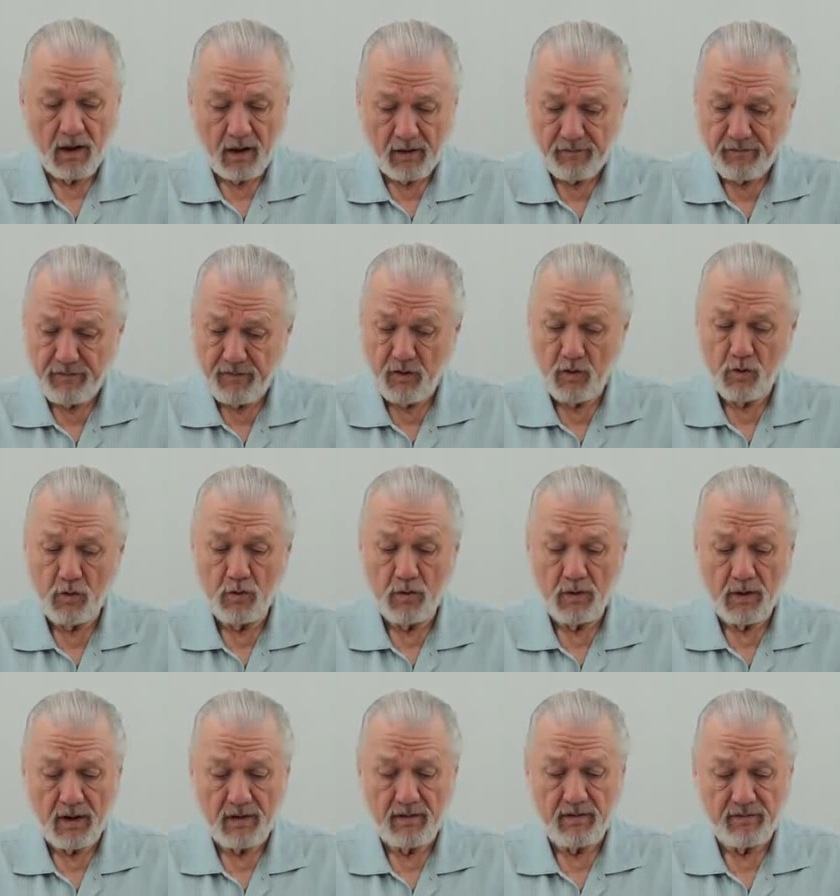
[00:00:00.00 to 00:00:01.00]
A
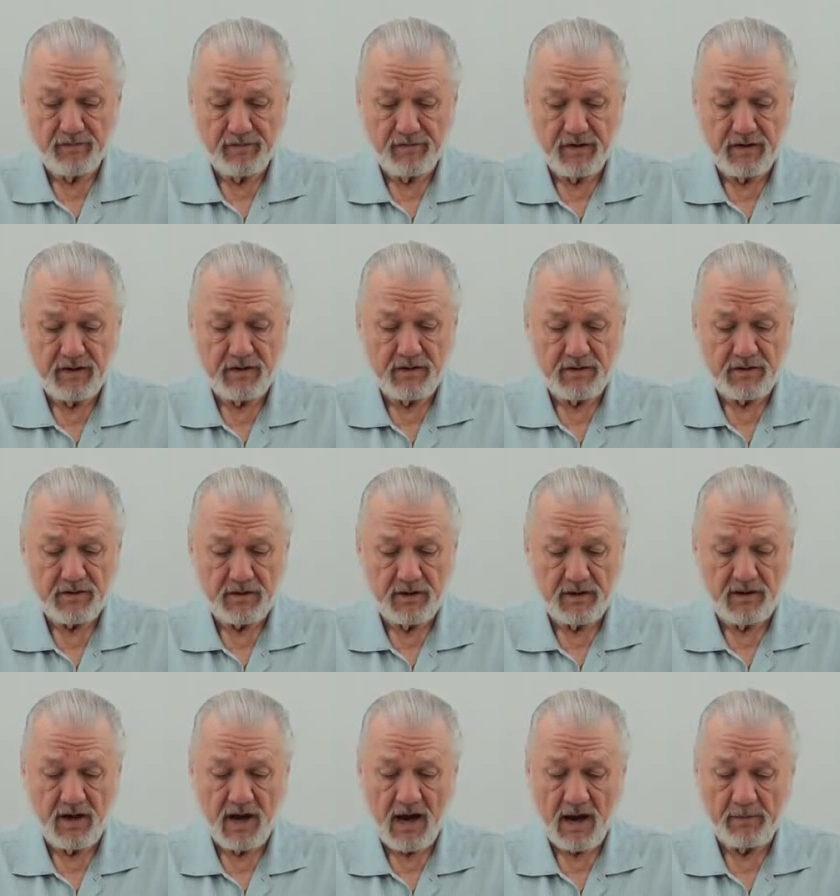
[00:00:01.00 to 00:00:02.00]
few and fit
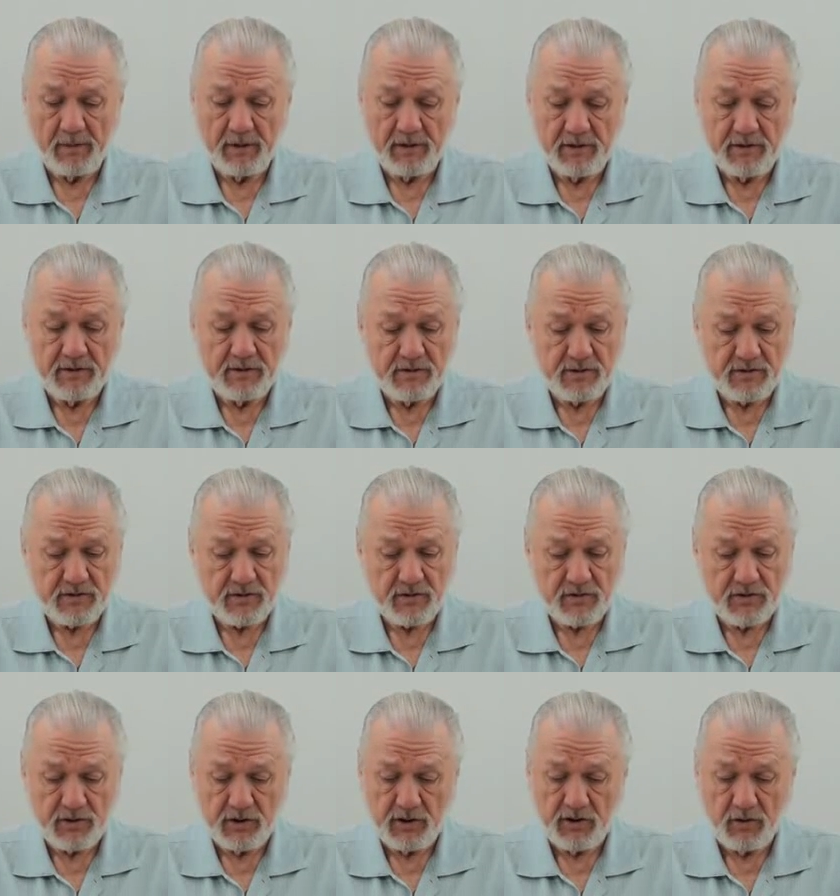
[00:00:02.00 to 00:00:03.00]
inhabitants
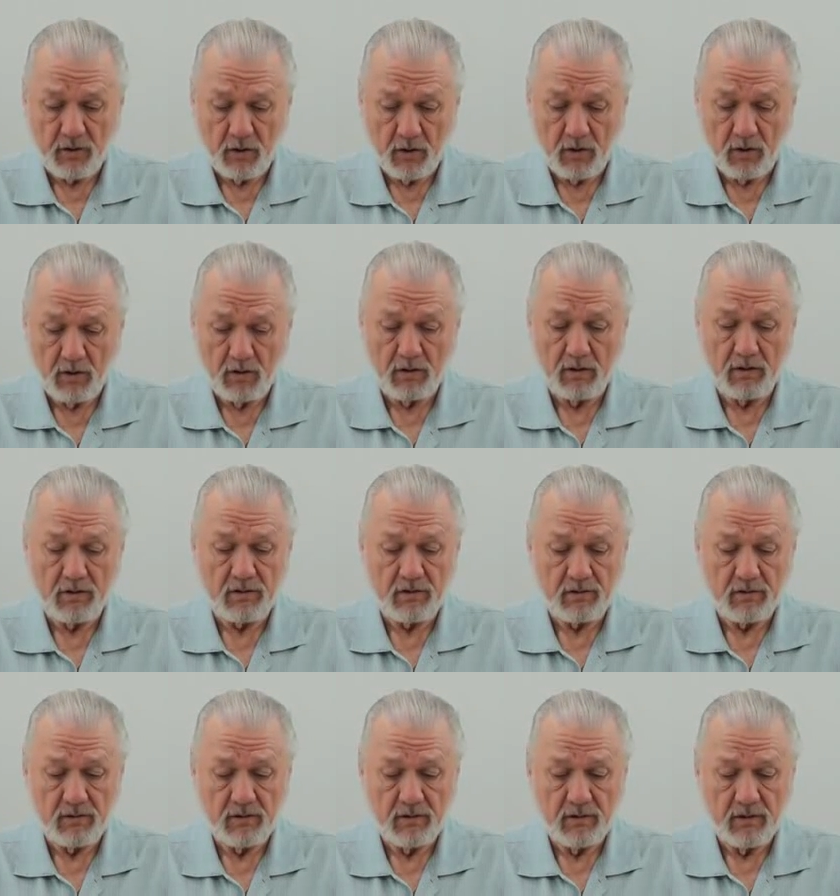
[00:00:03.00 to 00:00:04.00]
she called
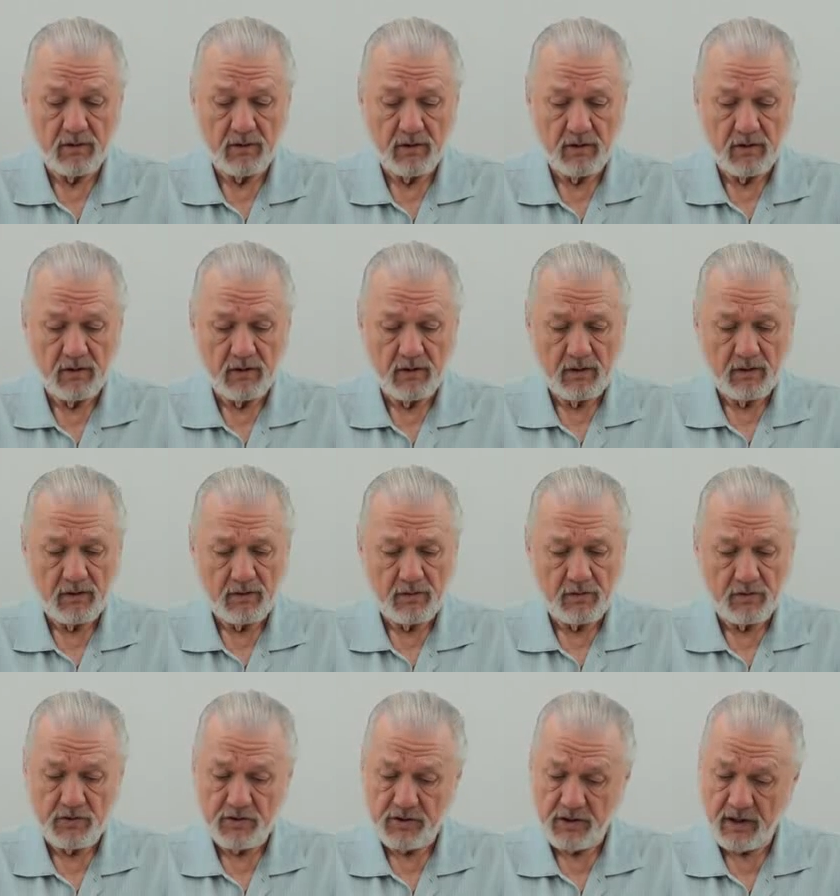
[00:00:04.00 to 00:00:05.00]

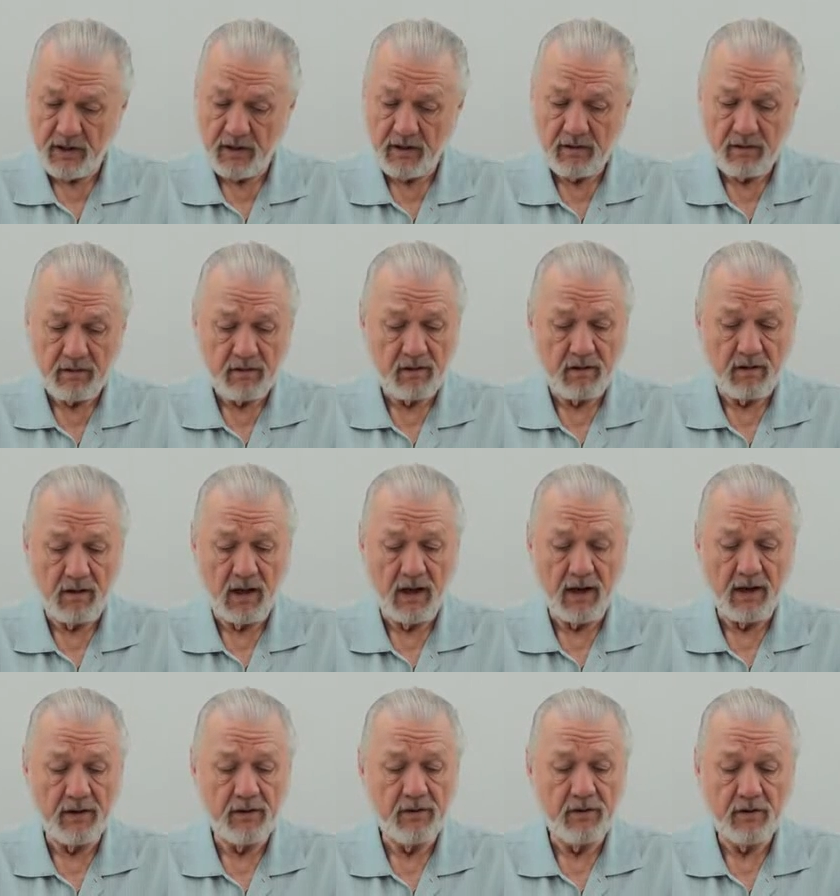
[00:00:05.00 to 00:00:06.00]
to share the
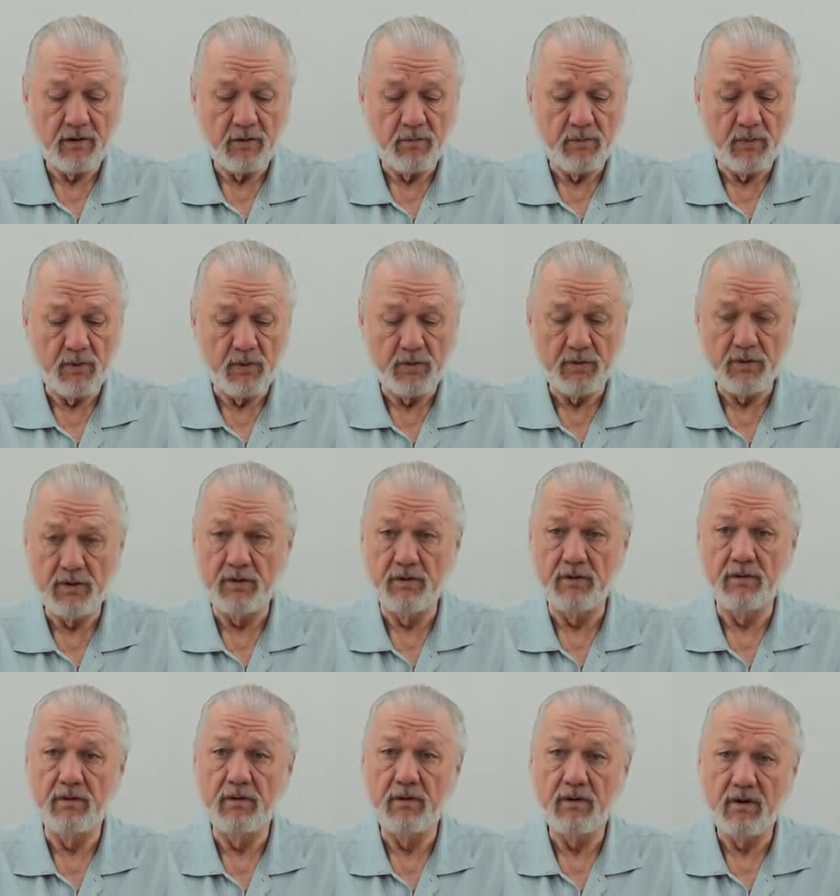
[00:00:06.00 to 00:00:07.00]
glad
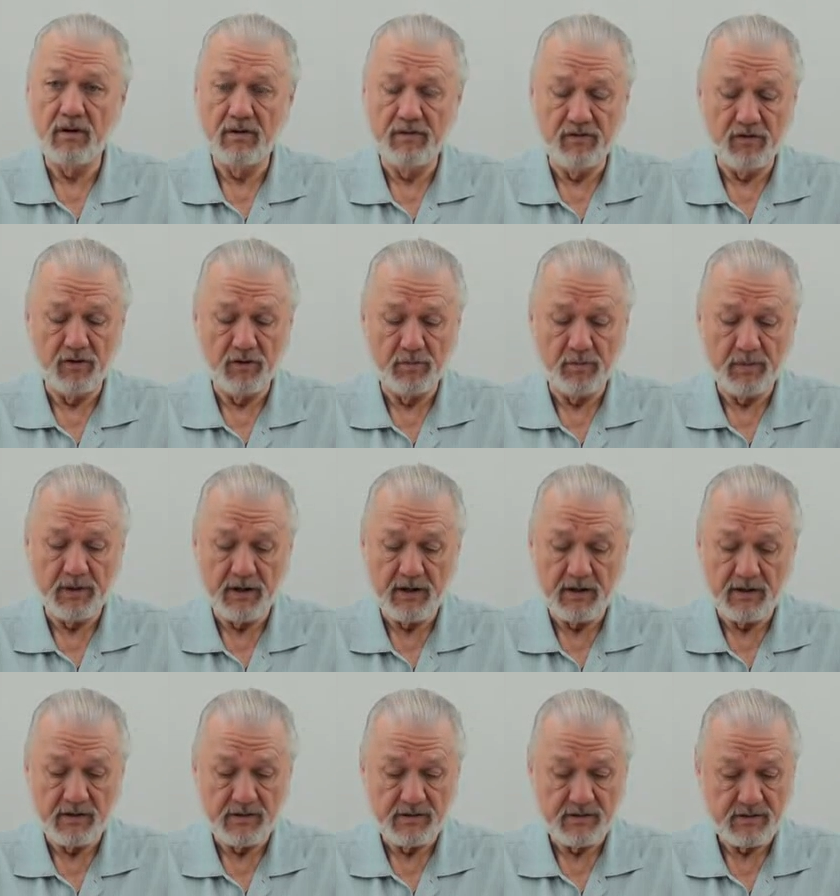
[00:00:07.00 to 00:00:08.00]
communion of her
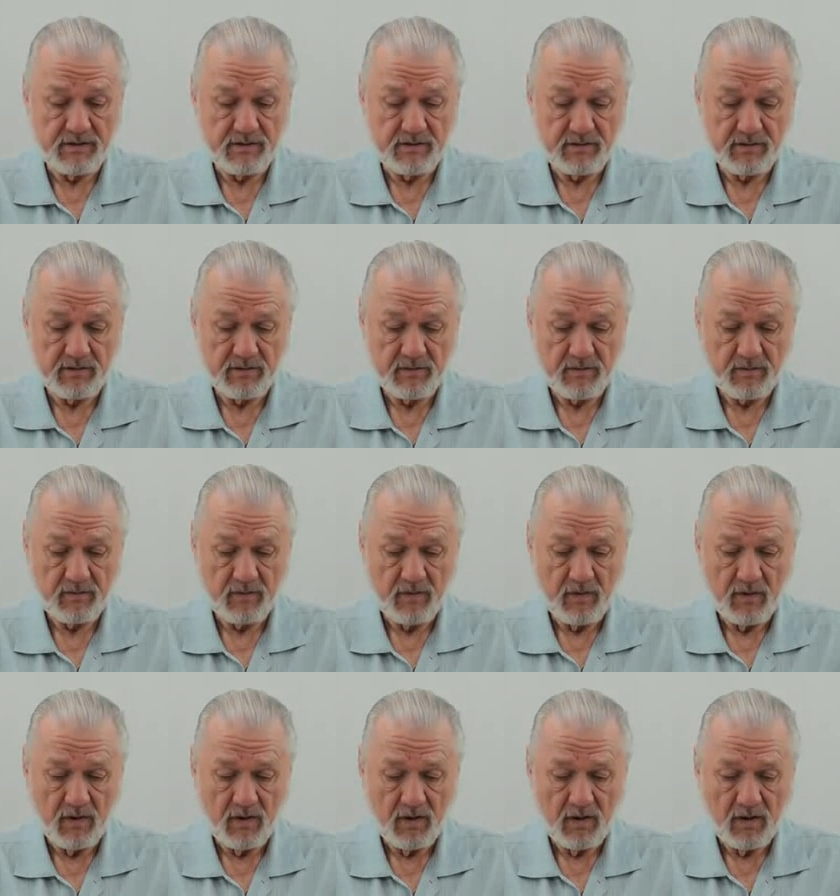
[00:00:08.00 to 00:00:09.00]
peace.
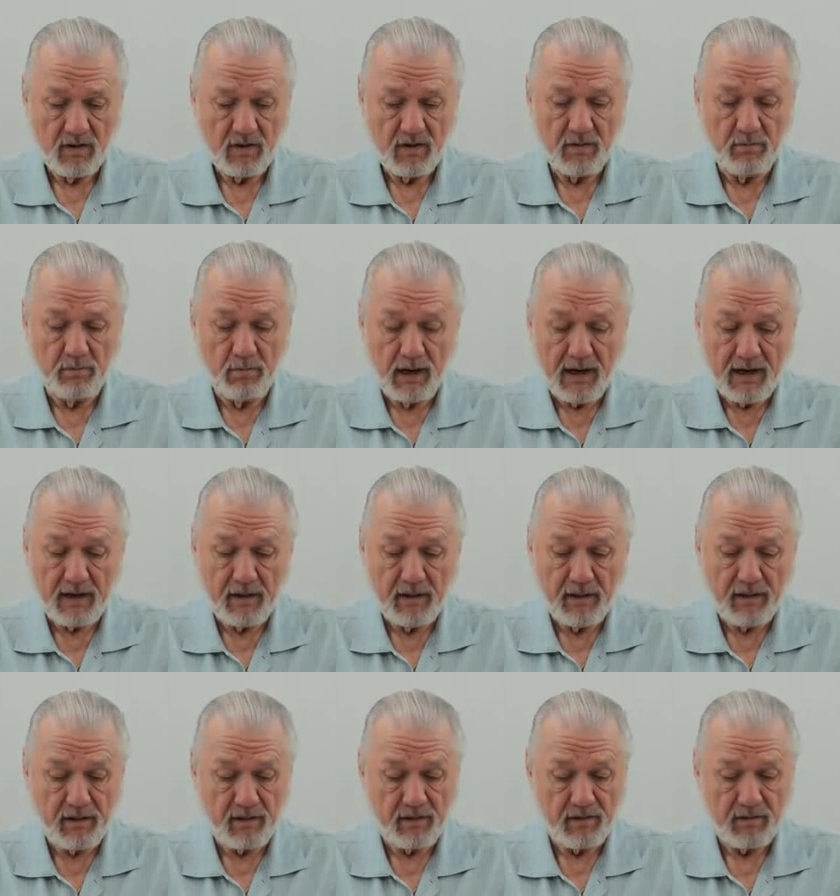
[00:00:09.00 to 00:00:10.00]
The
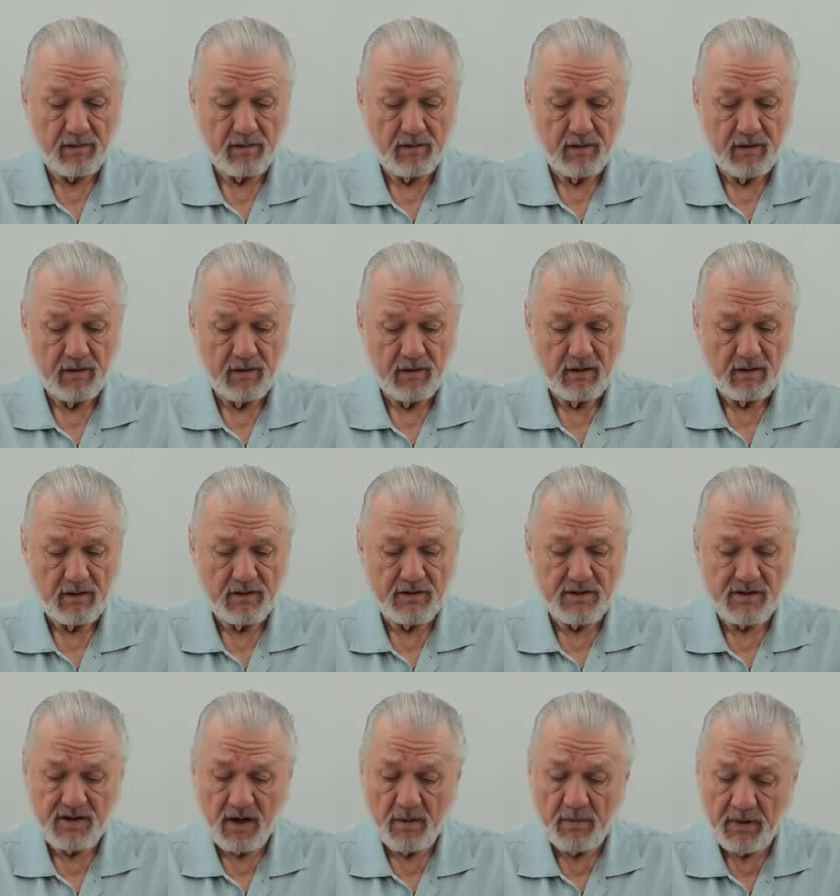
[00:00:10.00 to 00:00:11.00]
breadth, the
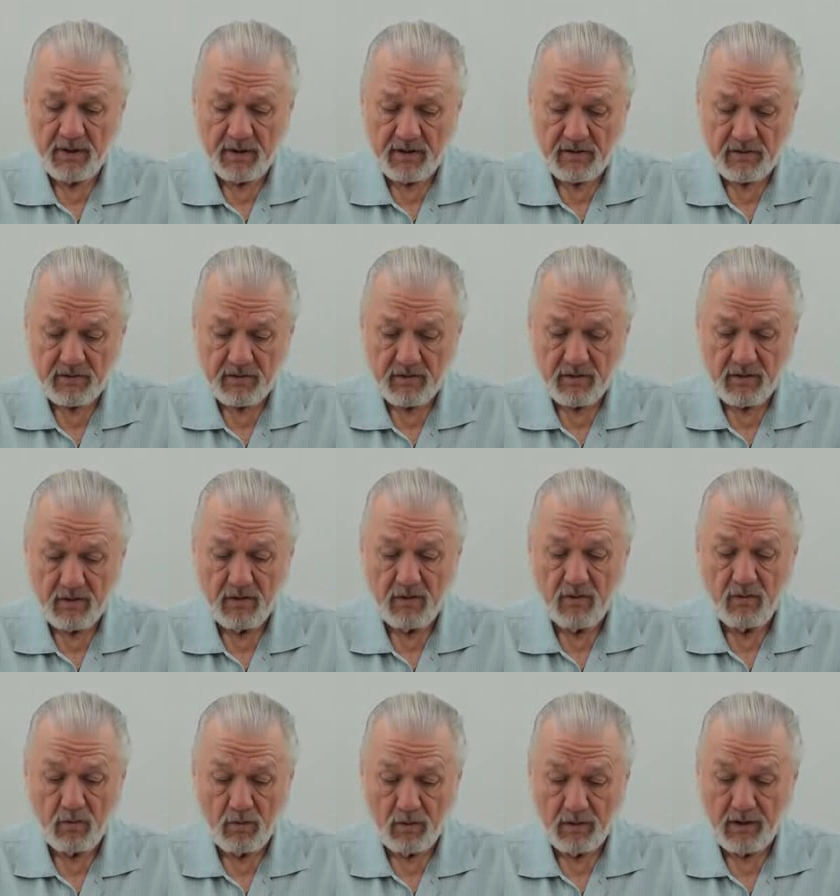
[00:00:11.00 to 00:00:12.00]
summit
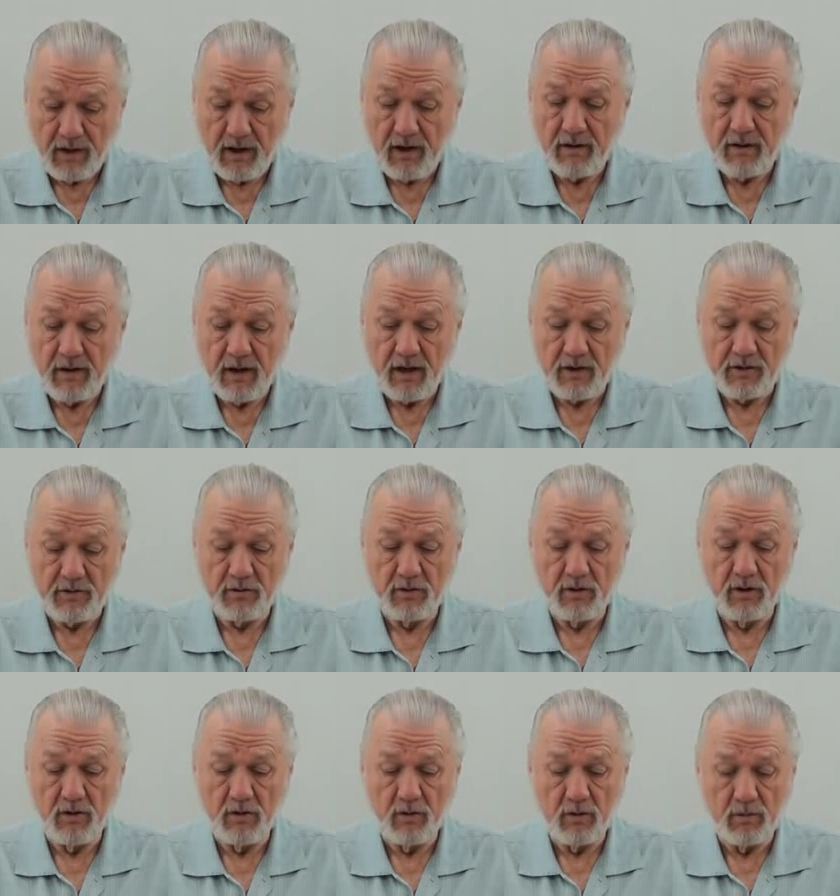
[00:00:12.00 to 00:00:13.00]
were their
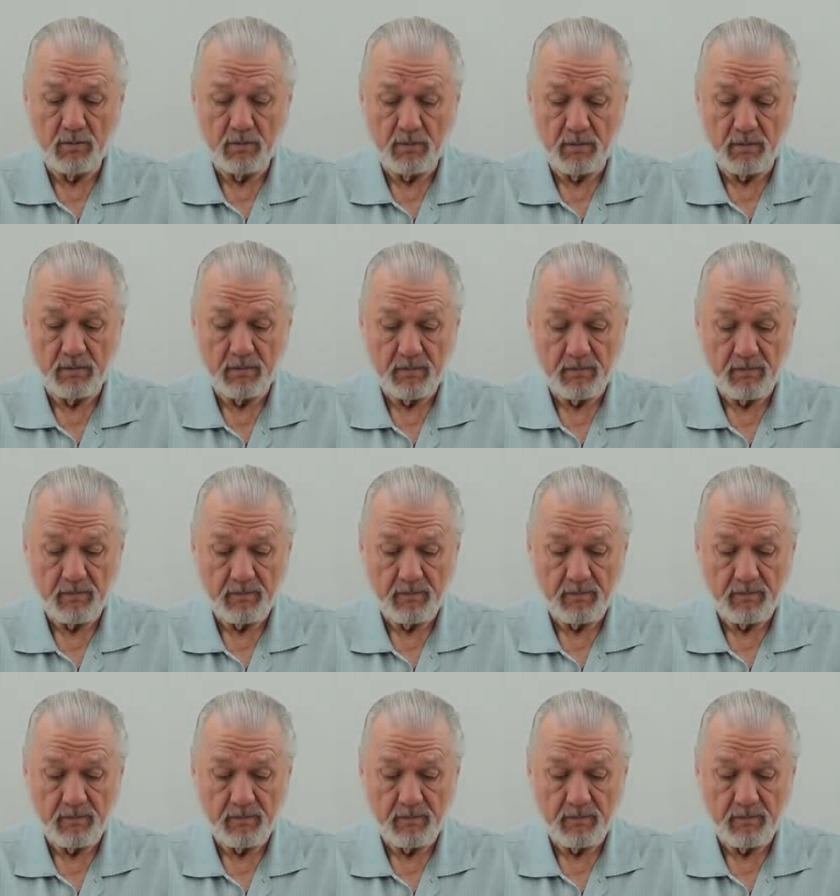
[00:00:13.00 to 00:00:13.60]
natural home.